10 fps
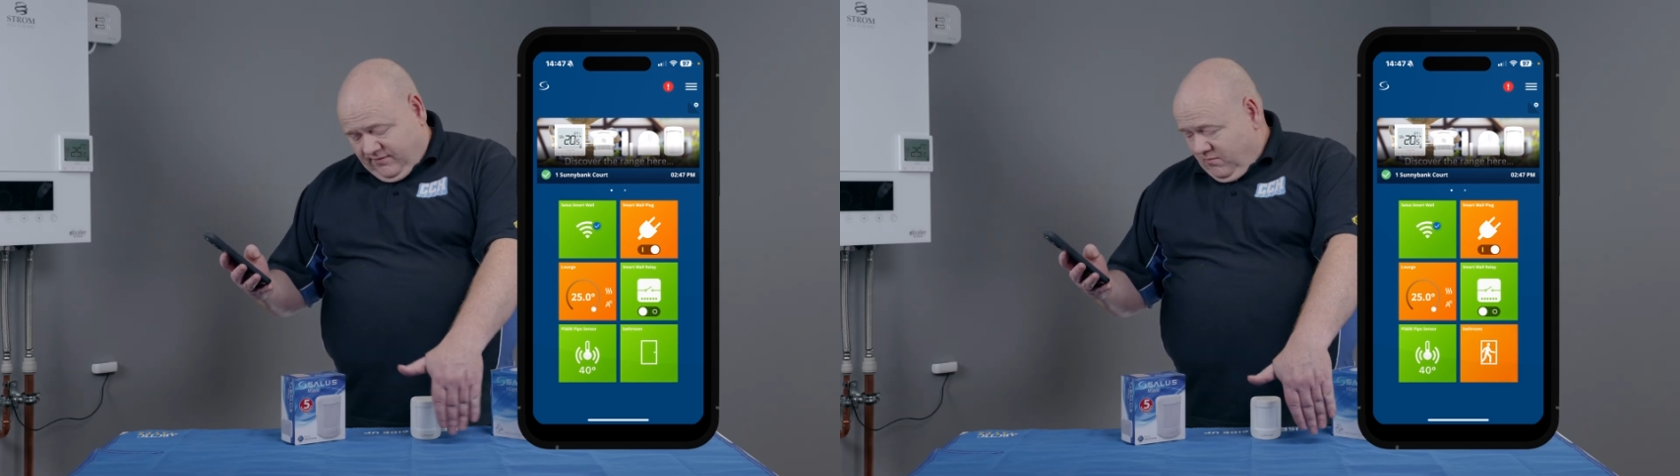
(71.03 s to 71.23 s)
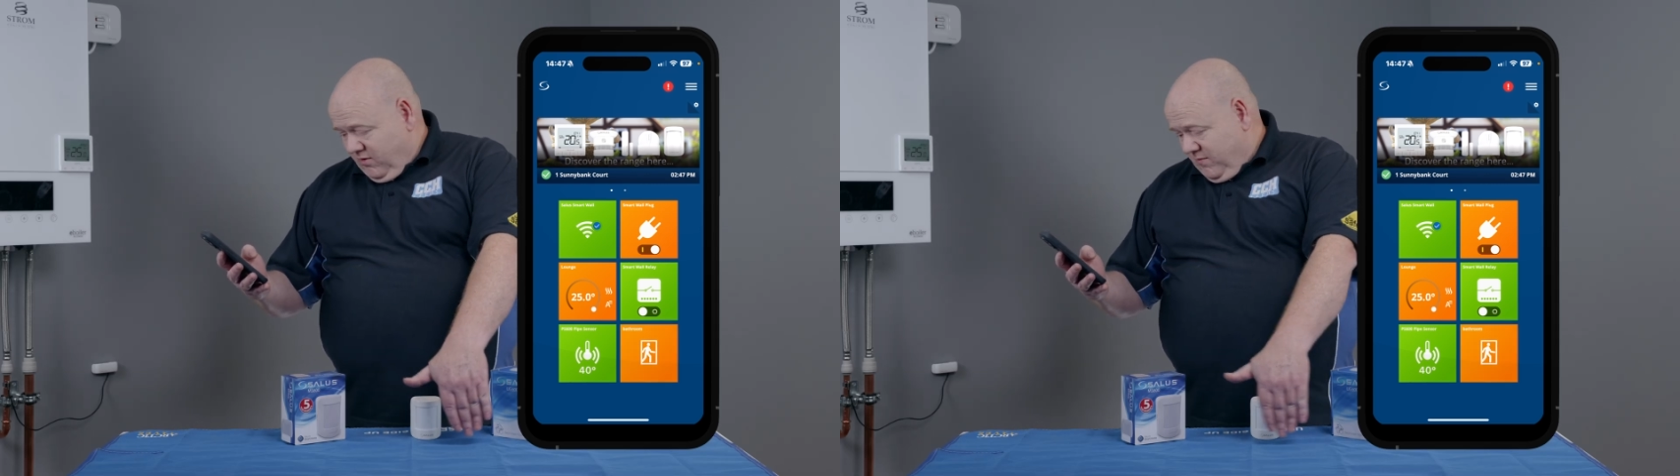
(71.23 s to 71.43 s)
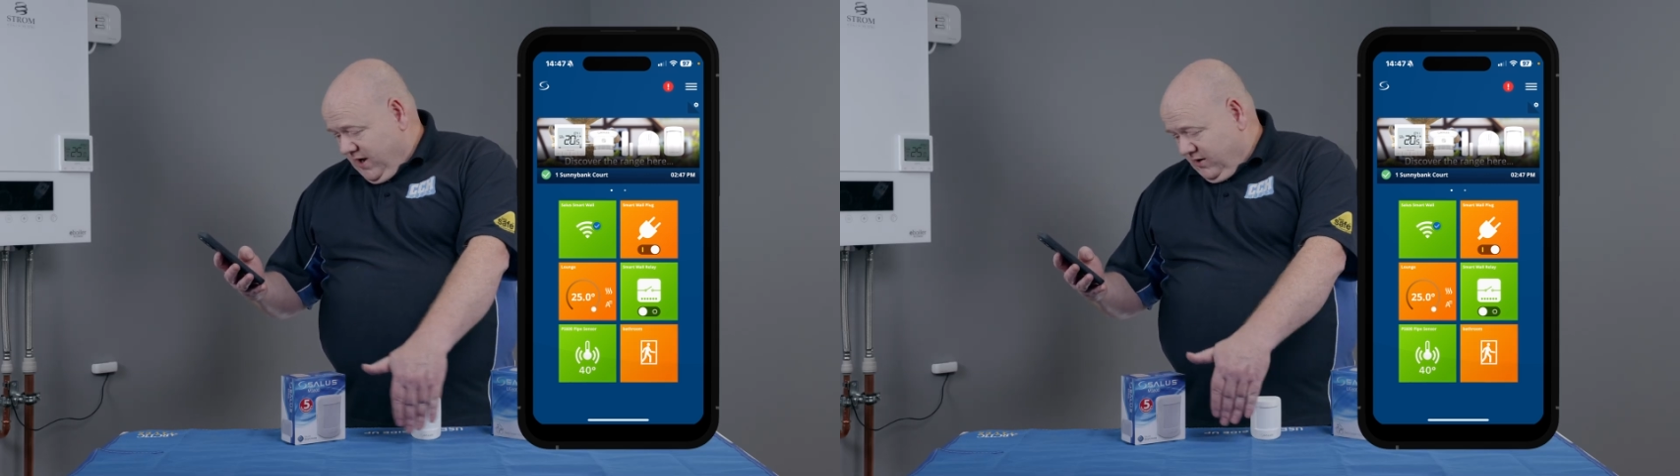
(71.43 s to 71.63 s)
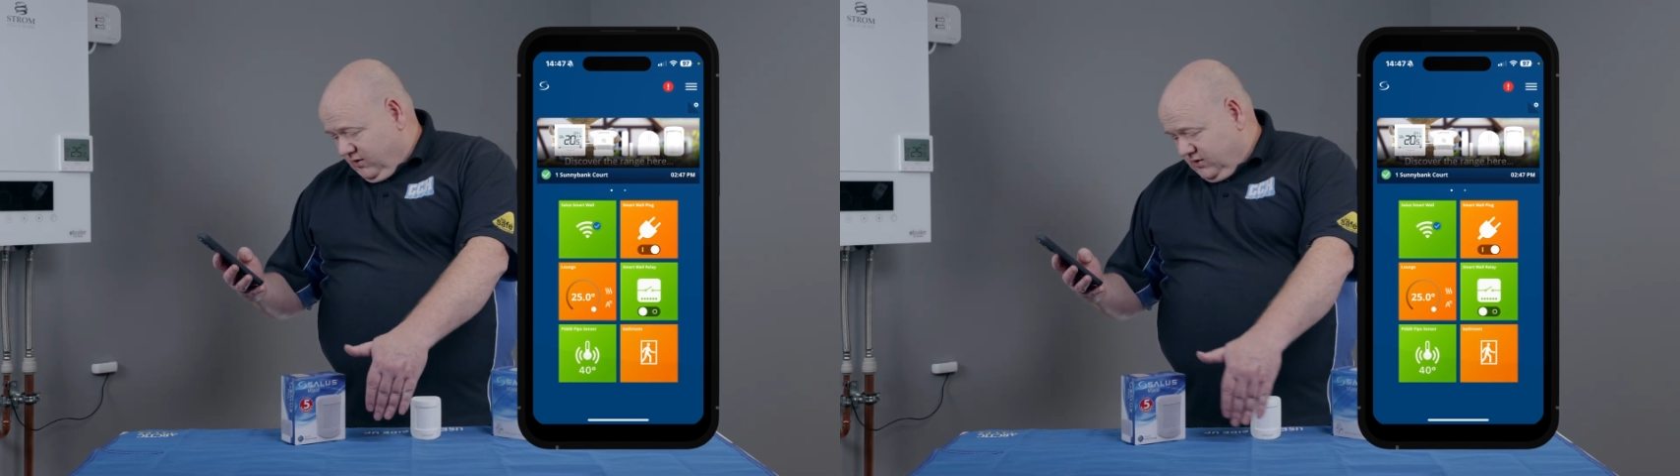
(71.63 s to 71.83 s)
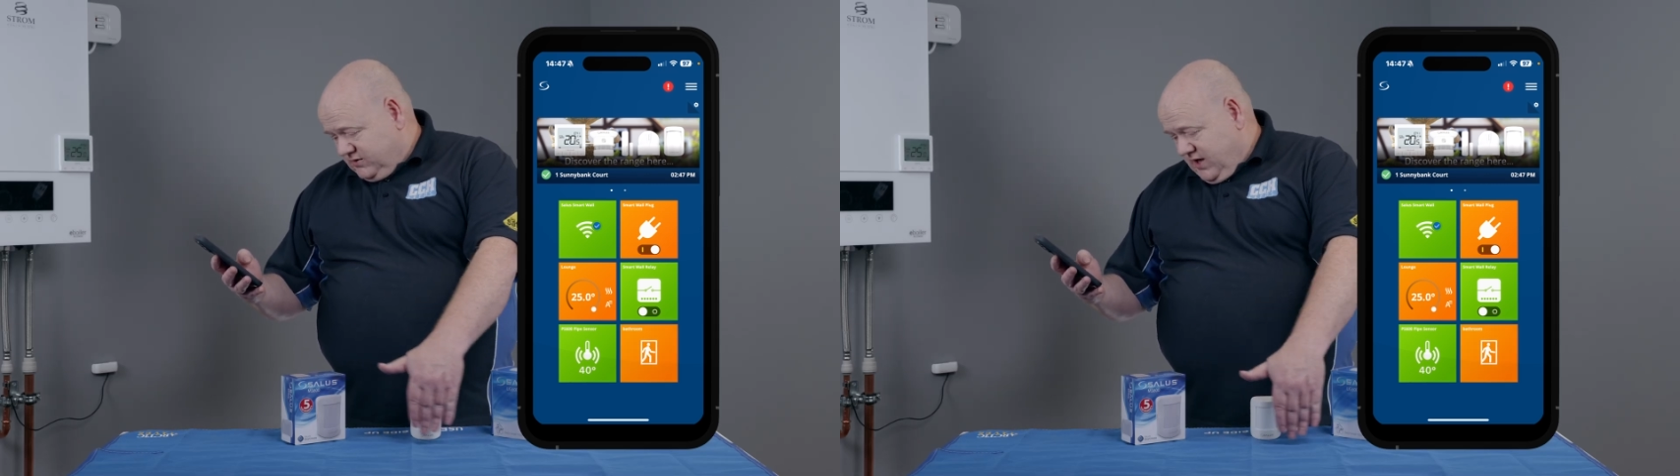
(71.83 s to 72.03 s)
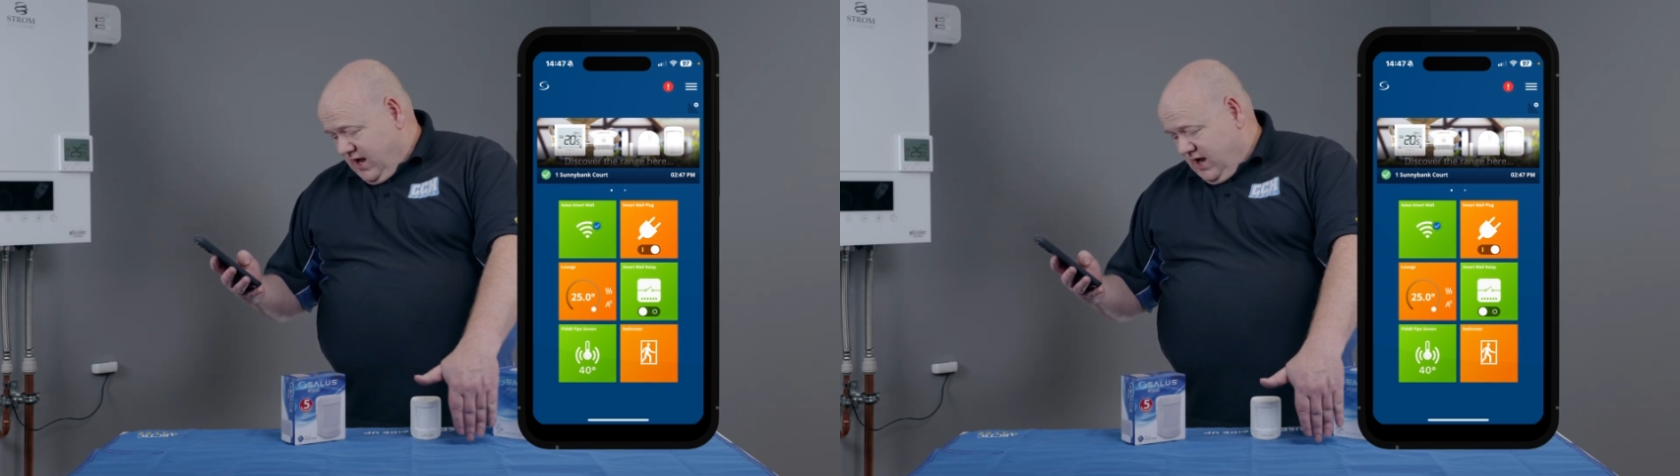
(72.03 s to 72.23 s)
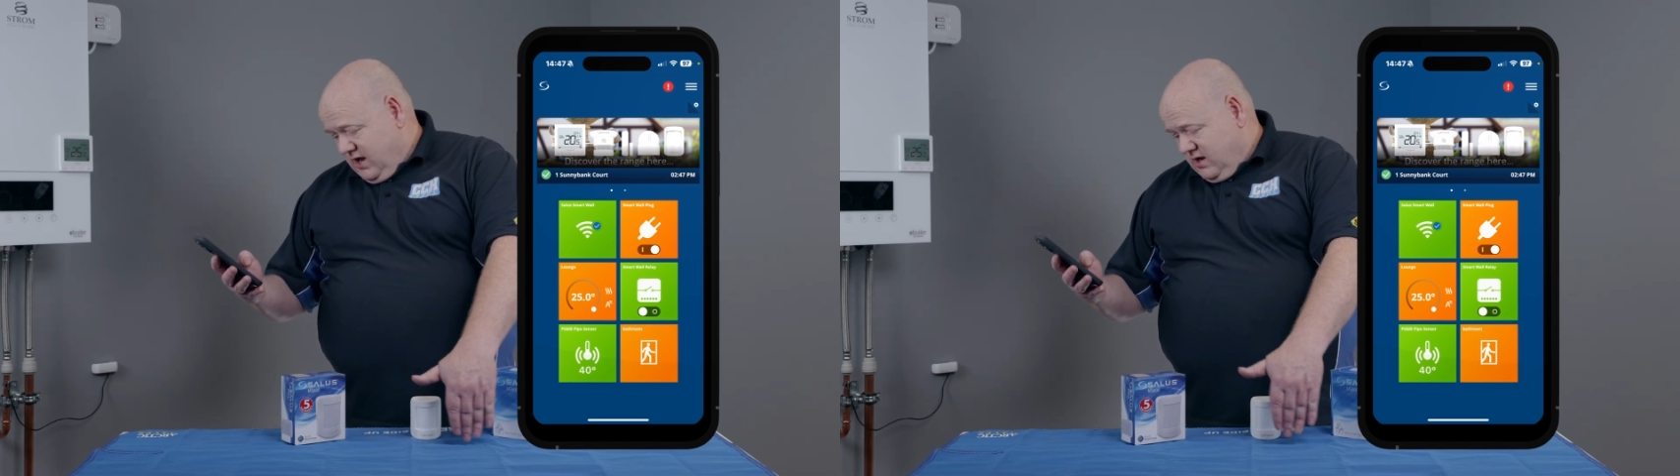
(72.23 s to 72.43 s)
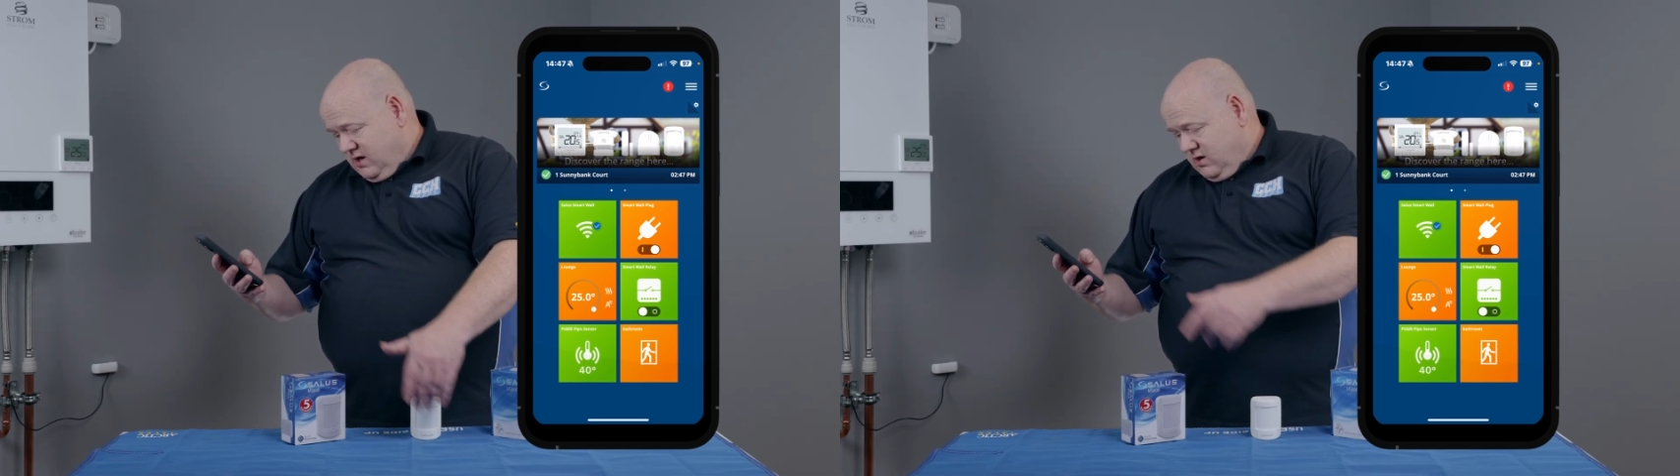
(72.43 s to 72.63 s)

if I move my hand across there,